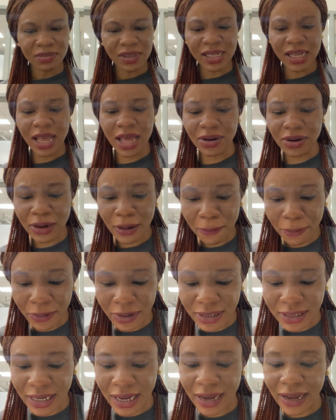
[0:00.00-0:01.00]
Another
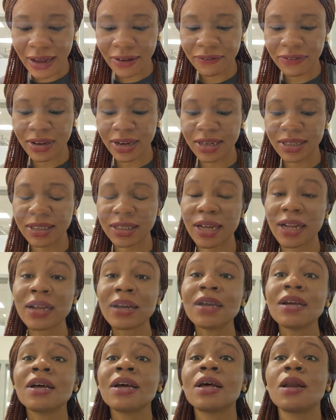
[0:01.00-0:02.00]
point I have here is that
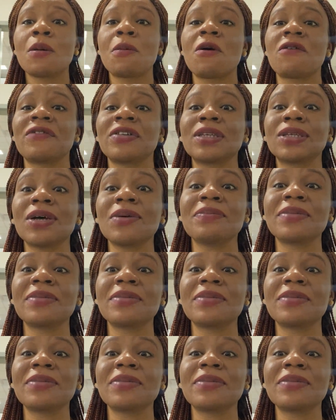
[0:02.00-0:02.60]
the professor